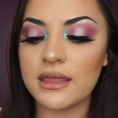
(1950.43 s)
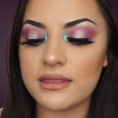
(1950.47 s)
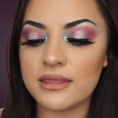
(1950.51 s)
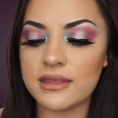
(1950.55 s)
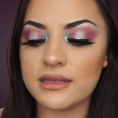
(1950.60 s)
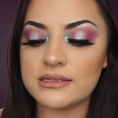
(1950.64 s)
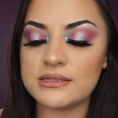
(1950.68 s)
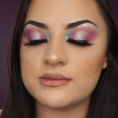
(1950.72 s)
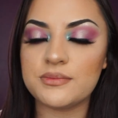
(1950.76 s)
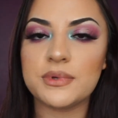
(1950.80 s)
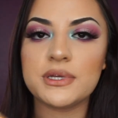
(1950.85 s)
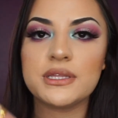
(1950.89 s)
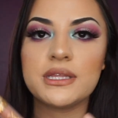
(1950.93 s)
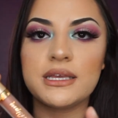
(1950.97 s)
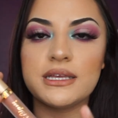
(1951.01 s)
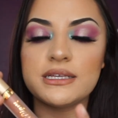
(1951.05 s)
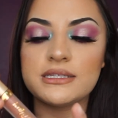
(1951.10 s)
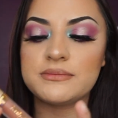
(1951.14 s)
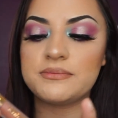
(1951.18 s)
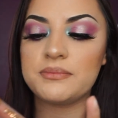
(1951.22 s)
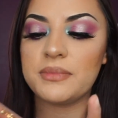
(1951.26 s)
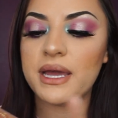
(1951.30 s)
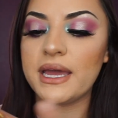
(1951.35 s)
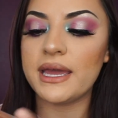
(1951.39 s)
This one
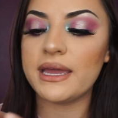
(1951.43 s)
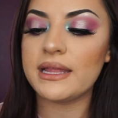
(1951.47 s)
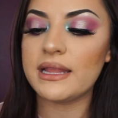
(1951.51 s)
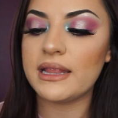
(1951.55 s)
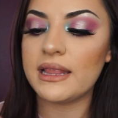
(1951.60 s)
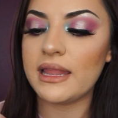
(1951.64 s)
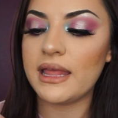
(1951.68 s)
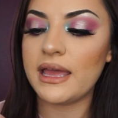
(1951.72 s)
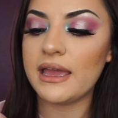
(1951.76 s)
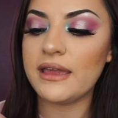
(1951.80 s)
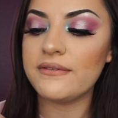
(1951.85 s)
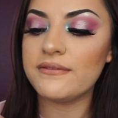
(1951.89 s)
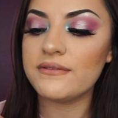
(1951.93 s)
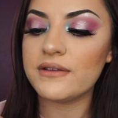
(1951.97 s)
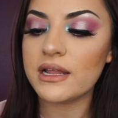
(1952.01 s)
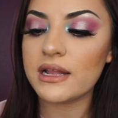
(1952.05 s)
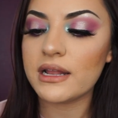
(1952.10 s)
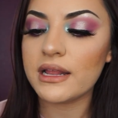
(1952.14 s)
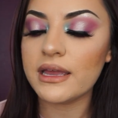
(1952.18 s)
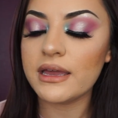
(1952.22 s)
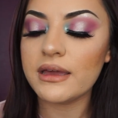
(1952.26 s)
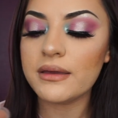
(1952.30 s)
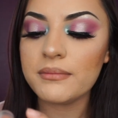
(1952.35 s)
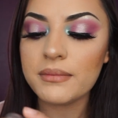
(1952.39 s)
is by Life
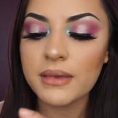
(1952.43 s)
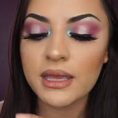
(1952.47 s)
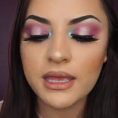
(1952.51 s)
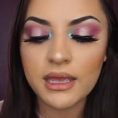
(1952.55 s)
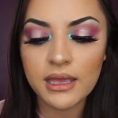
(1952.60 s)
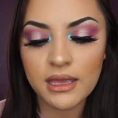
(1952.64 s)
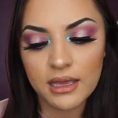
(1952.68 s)
Glam,